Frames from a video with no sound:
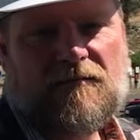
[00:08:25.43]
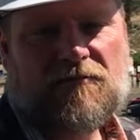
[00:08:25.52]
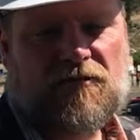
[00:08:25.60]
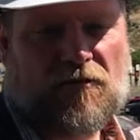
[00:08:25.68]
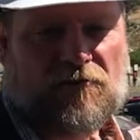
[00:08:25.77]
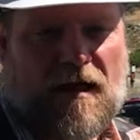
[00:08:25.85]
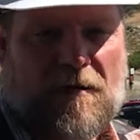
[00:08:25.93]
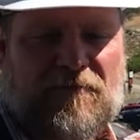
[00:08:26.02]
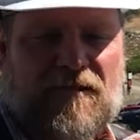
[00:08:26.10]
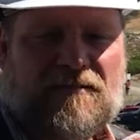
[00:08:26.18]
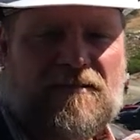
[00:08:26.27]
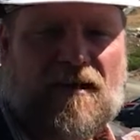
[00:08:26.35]
So to wrap
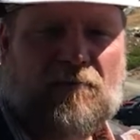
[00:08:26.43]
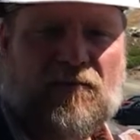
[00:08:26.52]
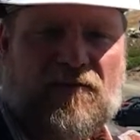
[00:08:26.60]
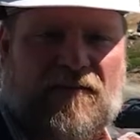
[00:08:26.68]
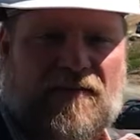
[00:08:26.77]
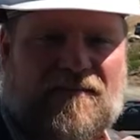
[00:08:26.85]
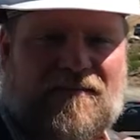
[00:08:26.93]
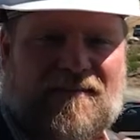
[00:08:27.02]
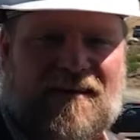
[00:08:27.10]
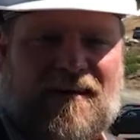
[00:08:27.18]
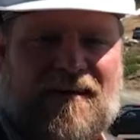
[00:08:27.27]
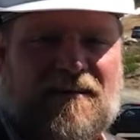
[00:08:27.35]
things up with this
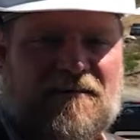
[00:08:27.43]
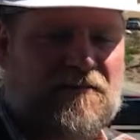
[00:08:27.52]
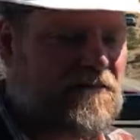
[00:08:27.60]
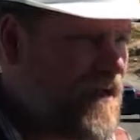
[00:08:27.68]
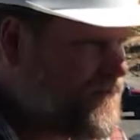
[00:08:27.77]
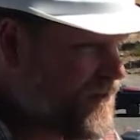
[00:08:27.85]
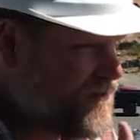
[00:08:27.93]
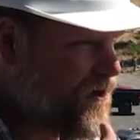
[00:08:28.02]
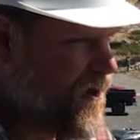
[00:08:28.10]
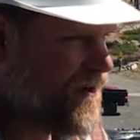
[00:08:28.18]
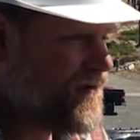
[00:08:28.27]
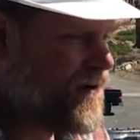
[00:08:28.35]
safety
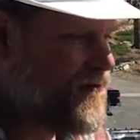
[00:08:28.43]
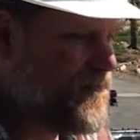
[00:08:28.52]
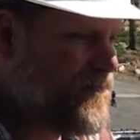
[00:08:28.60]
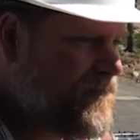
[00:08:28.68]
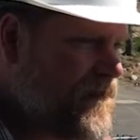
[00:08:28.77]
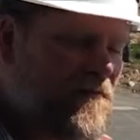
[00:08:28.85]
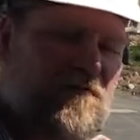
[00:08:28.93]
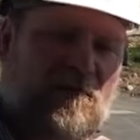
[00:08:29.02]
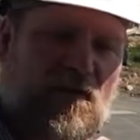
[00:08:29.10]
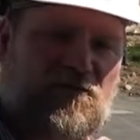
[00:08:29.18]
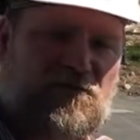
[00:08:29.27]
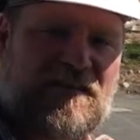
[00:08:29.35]
talk on the
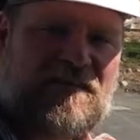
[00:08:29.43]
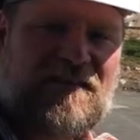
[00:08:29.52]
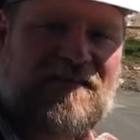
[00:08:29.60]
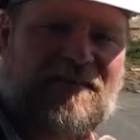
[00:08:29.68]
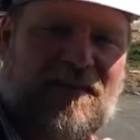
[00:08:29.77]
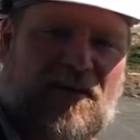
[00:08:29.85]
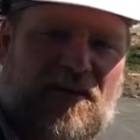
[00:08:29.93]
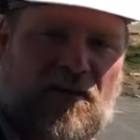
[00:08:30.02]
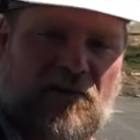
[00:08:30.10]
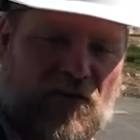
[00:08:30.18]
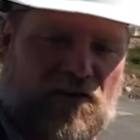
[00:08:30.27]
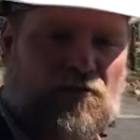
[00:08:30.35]
most recent
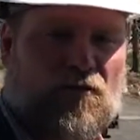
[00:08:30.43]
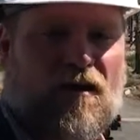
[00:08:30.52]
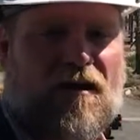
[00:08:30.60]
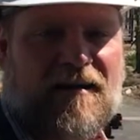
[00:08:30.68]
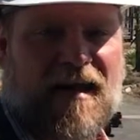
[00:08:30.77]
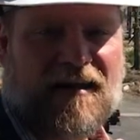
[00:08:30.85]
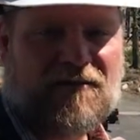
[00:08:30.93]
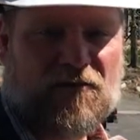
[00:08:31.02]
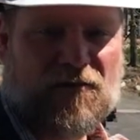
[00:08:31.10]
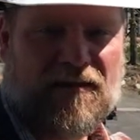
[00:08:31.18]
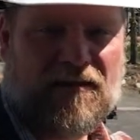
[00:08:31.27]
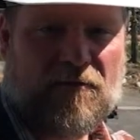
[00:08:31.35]
virtual Hardhat
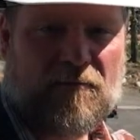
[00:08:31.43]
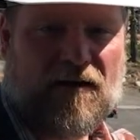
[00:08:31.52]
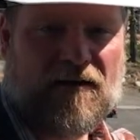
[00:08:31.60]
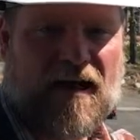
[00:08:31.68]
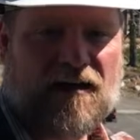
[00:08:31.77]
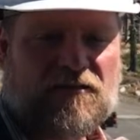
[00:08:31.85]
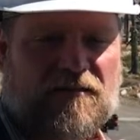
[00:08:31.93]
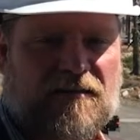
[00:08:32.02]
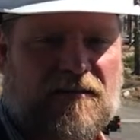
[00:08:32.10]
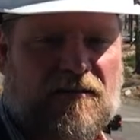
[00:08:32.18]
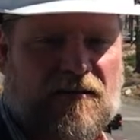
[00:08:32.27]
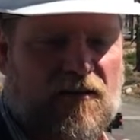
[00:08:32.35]
tour here at Mount
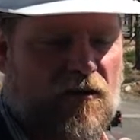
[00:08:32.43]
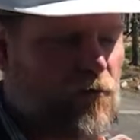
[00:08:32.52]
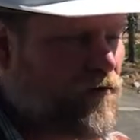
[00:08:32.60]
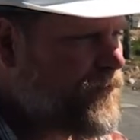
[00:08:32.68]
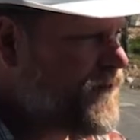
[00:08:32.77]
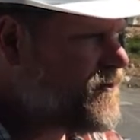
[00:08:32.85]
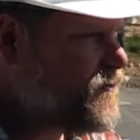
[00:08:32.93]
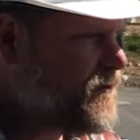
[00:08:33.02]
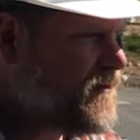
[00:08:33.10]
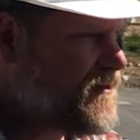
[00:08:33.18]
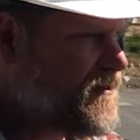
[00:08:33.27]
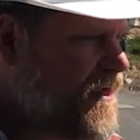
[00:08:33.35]
Ashland, we'll finish
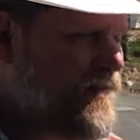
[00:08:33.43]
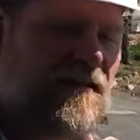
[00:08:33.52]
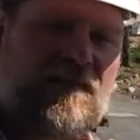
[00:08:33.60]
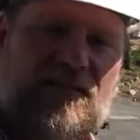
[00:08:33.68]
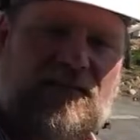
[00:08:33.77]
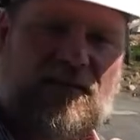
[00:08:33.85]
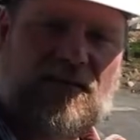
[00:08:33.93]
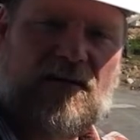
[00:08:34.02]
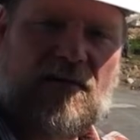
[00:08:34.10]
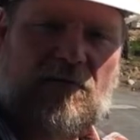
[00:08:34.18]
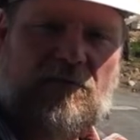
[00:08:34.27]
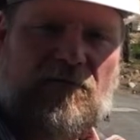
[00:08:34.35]
with the safety that's going to
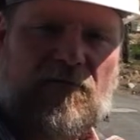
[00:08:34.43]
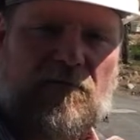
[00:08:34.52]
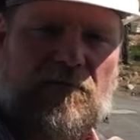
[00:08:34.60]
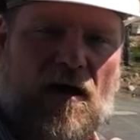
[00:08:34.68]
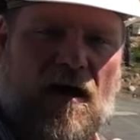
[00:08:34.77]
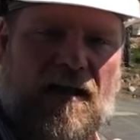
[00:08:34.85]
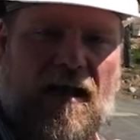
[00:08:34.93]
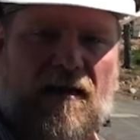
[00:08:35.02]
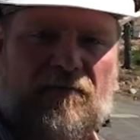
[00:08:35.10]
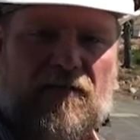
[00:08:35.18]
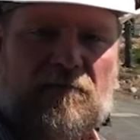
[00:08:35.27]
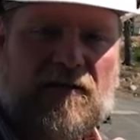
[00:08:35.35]
come from not
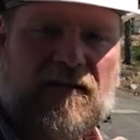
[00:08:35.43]
having